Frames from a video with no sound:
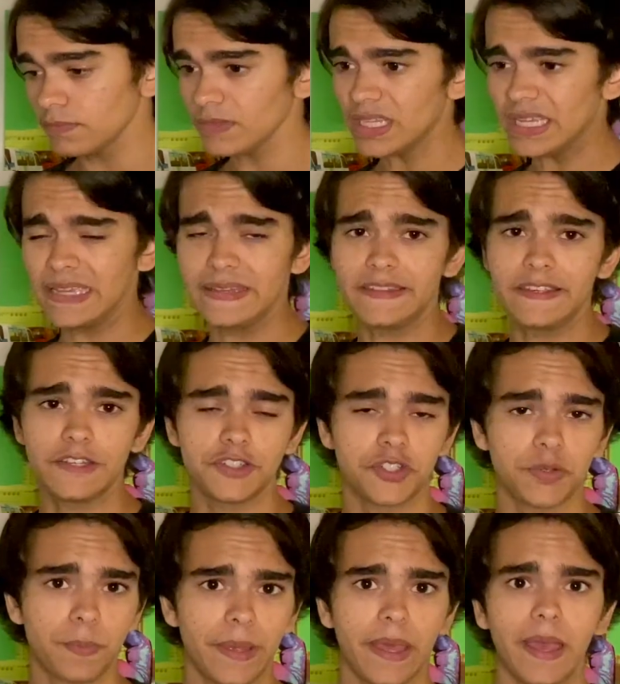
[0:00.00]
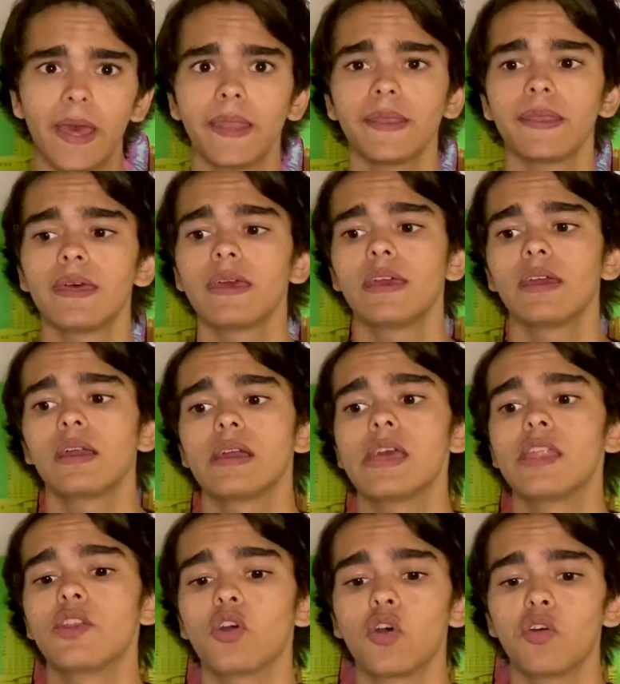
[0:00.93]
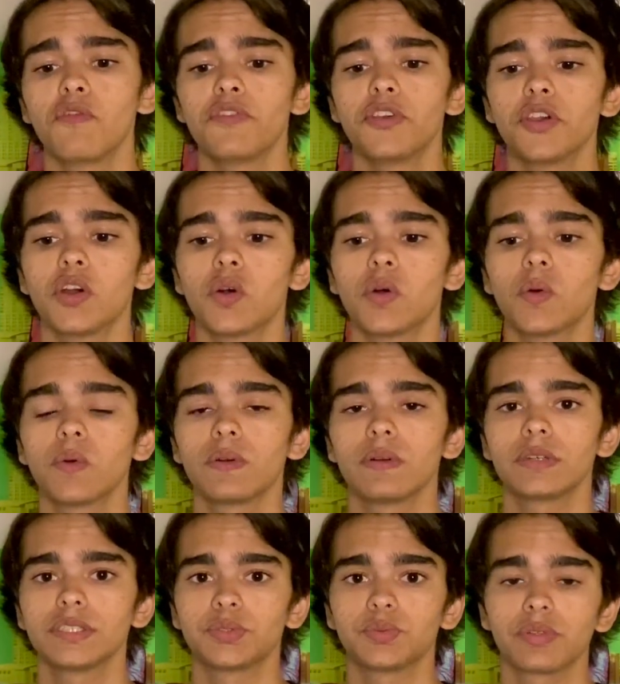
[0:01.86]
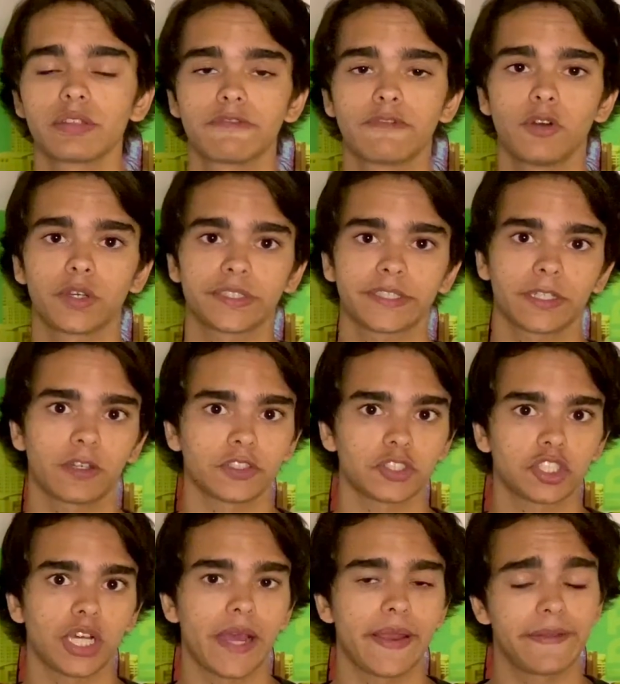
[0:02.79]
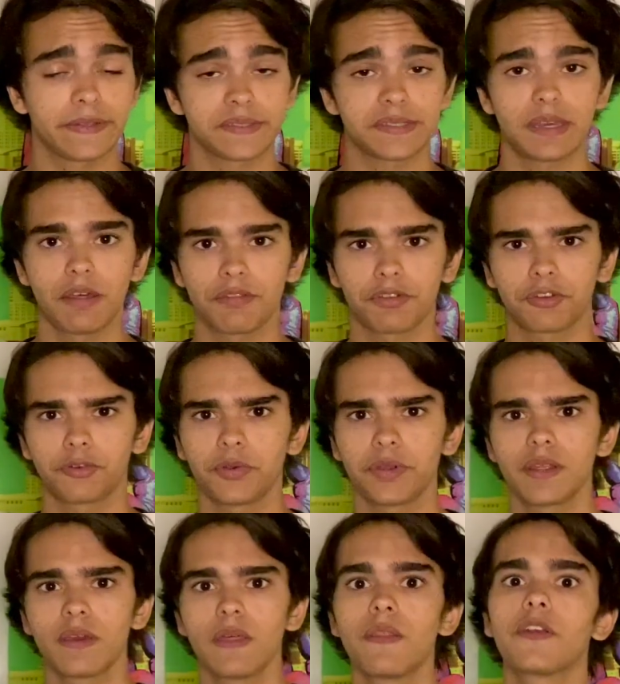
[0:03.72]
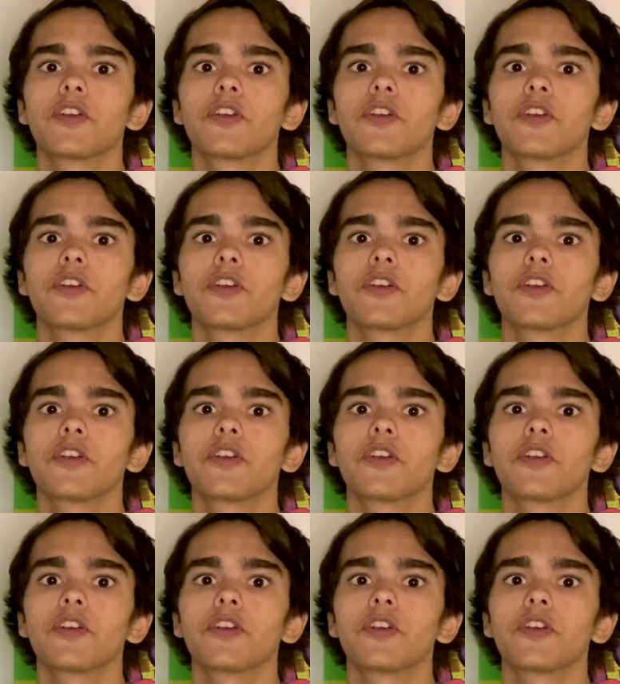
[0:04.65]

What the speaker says: India and Japan, Inovio is really focusing on China and South Korea, and they're